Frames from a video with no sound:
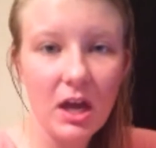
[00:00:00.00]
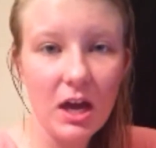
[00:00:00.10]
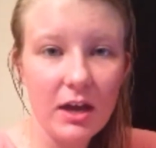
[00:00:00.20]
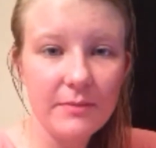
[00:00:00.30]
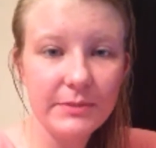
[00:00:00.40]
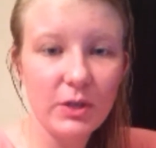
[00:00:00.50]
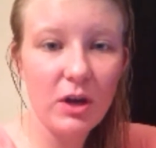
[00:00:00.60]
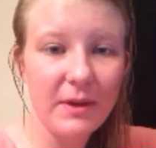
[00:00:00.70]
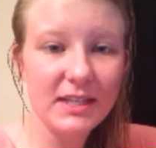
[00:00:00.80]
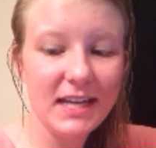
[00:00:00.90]
Um, so
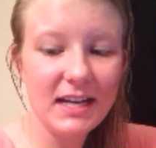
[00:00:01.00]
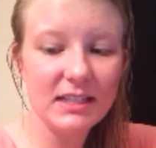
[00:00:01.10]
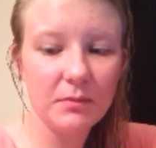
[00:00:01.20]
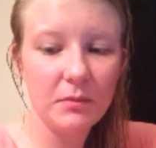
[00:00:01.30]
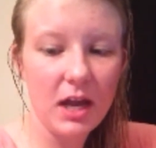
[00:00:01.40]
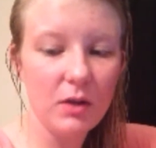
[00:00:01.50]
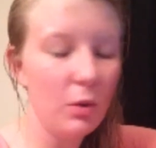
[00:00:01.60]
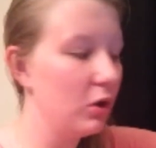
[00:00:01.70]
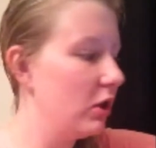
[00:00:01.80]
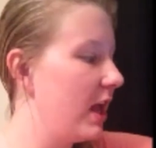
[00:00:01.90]
I'm about to take some
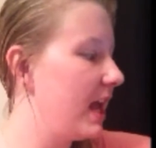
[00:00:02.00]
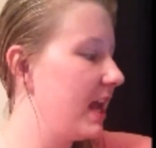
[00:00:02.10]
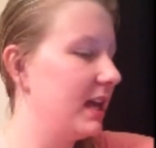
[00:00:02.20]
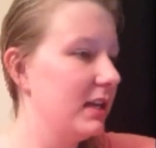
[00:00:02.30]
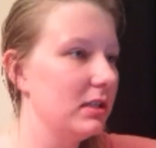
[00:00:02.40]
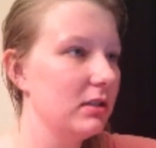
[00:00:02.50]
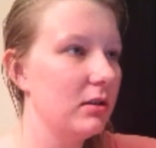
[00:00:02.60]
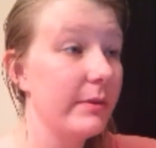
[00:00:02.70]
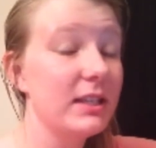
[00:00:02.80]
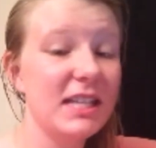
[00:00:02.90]
NyQuil and
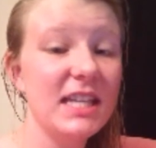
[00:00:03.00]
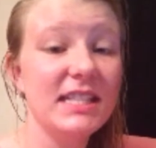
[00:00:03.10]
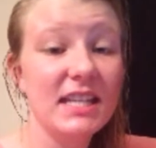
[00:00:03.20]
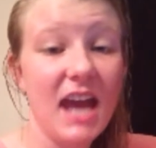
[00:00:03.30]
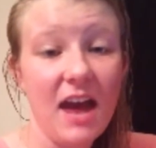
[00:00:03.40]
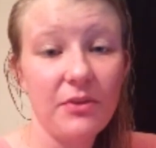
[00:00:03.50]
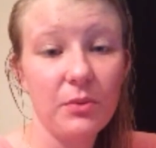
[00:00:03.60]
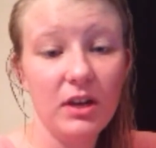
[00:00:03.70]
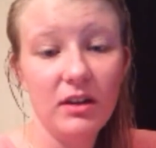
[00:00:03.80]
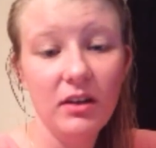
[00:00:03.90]
I'm about to send these to
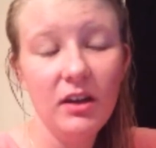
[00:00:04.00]
Catherine.